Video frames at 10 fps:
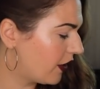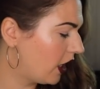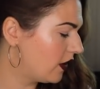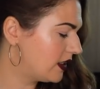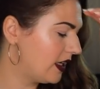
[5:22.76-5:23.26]

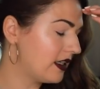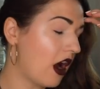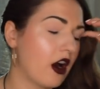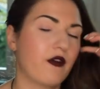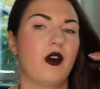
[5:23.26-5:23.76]
fragrances
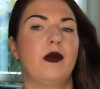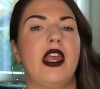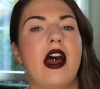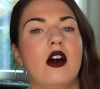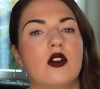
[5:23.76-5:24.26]
are from
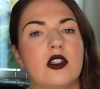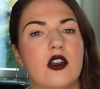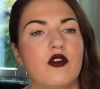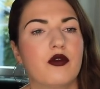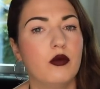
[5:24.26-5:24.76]
the house
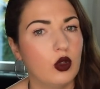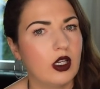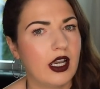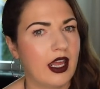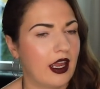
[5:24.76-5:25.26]
of
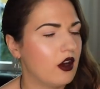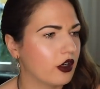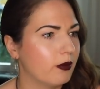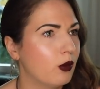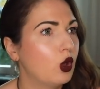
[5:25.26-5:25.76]
Mugler
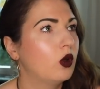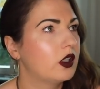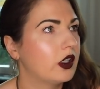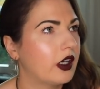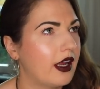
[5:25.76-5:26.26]
or
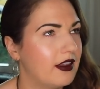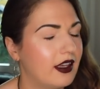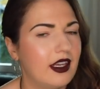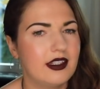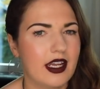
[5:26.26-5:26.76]
Mugler. I
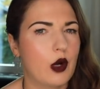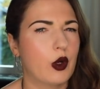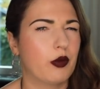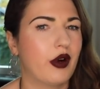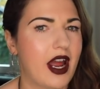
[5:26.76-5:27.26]
think he's now
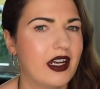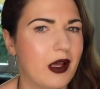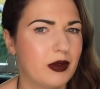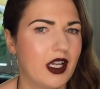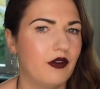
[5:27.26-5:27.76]
rebranded
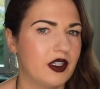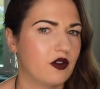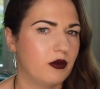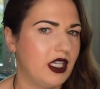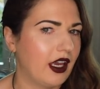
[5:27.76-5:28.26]
himself. It's
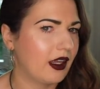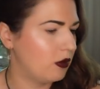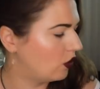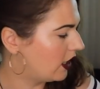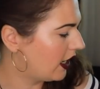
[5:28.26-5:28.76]
from Thierry
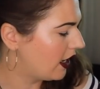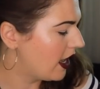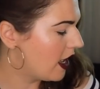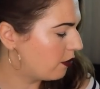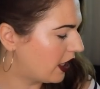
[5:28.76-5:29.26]
Mugler,
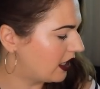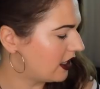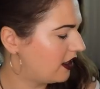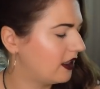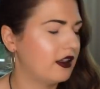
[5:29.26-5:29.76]
but
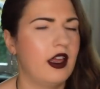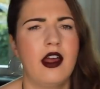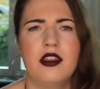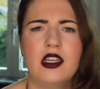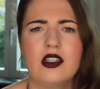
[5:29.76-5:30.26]
I think
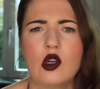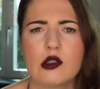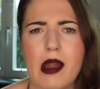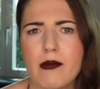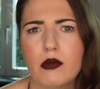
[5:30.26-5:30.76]
I think he
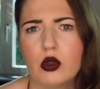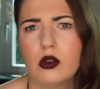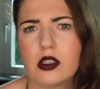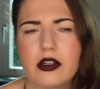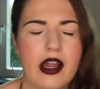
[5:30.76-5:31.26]
goes by
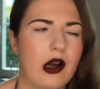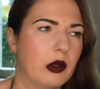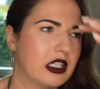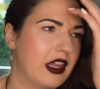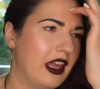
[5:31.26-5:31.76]
Mugler now,
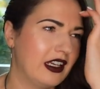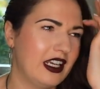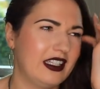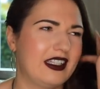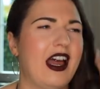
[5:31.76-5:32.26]
which I think
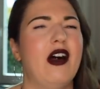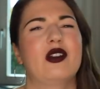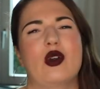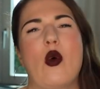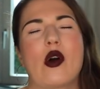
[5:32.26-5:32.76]
just
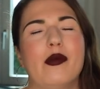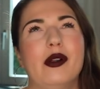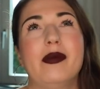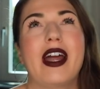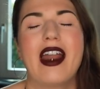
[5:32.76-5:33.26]
sounds
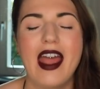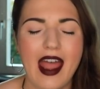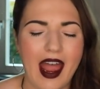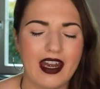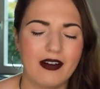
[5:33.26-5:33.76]
horrible. But
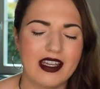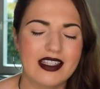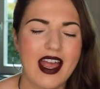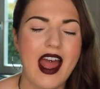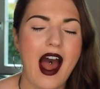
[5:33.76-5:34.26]

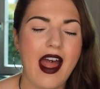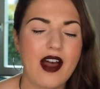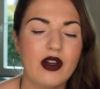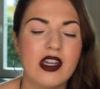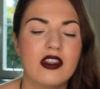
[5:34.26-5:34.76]
anyways, I
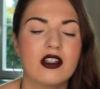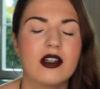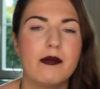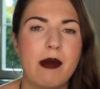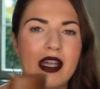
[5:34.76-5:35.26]
have
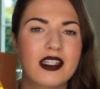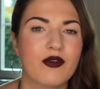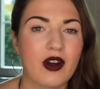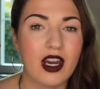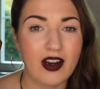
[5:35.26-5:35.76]
another men's
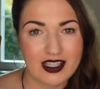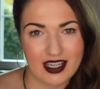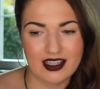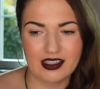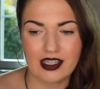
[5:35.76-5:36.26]
fragrance
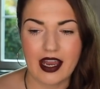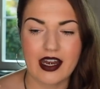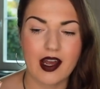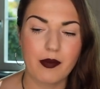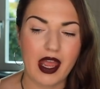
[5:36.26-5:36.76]
in the
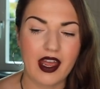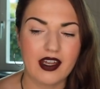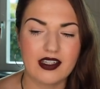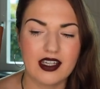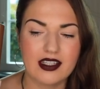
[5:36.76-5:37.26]
lineup,
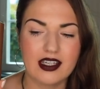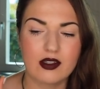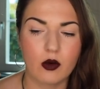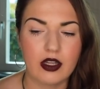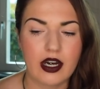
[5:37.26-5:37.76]
and this
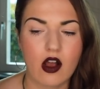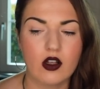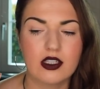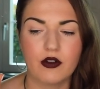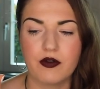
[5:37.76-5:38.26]
is one that I
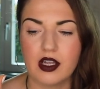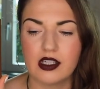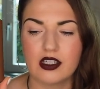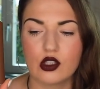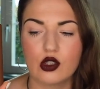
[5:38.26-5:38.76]
also feel
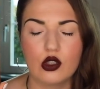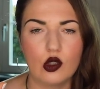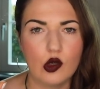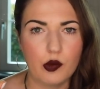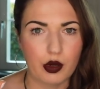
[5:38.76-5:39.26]
is
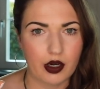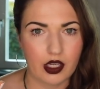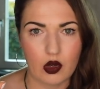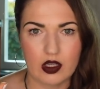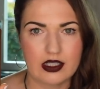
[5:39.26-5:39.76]
super
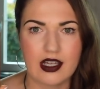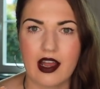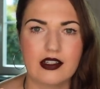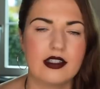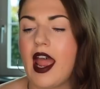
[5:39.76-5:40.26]

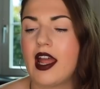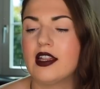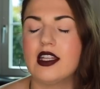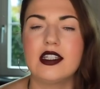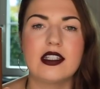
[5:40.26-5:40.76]
unisex.
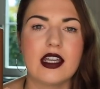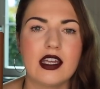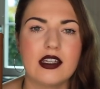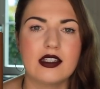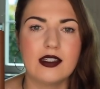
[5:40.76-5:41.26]
And this
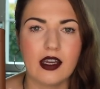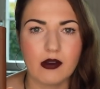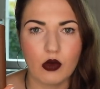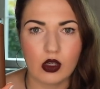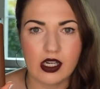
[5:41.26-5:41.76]
is
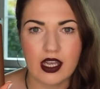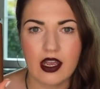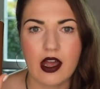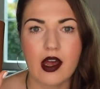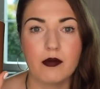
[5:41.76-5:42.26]
Thierry
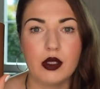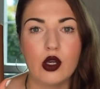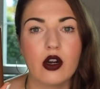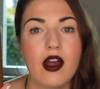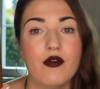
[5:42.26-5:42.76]
Mugler um,
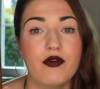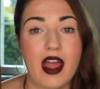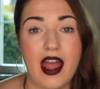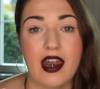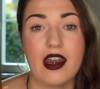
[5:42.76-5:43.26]
Pure
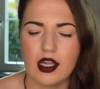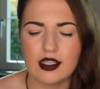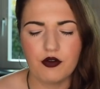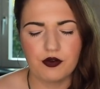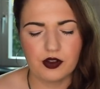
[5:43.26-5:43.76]
Havane.
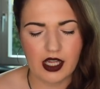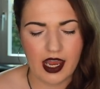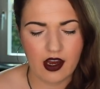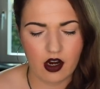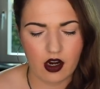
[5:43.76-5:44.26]
It's a
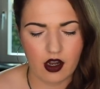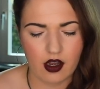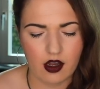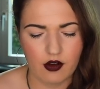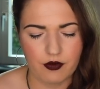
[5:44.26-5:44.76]
flanker
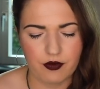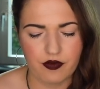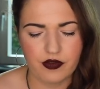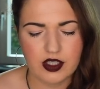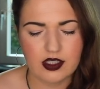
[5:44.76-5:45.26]

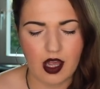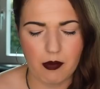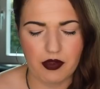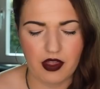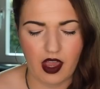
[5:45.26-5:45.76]
of
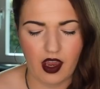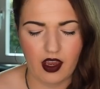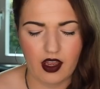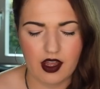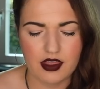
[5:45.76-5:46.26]

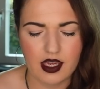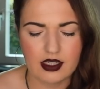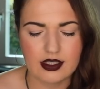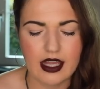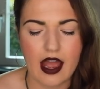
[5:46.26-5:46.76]
something. I think
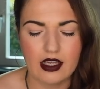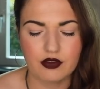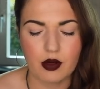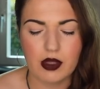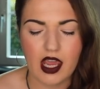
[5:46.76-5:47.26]
it's, yeah,
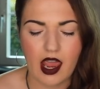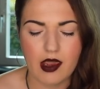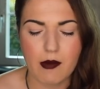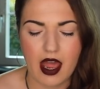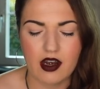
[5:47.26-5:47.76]
it's from the
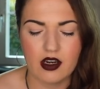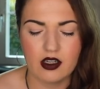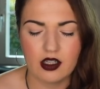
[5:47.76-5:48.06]
Amen